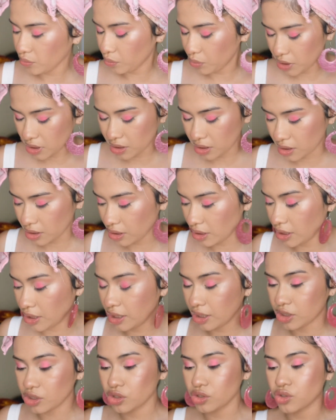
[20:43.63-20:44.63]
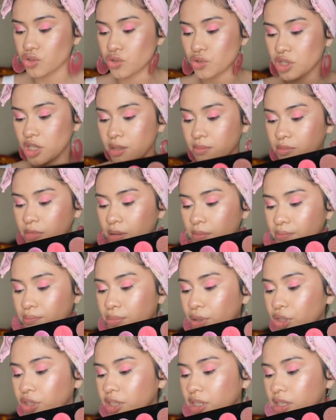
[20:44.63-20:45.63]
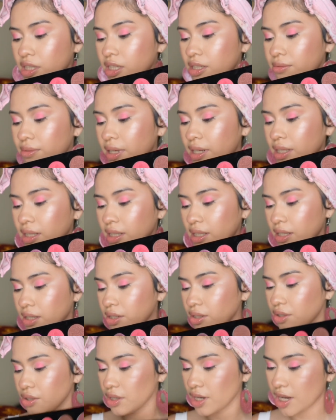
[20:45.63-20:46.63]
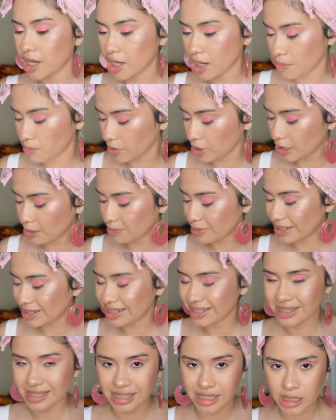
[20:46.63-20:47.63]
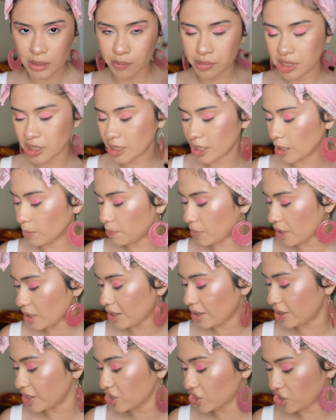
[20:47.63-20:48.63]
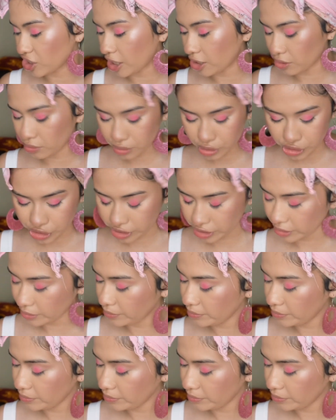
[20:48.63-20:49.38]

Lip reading: with Extreme Burgundy right here, and I'm gonna be deepening up the shadow look.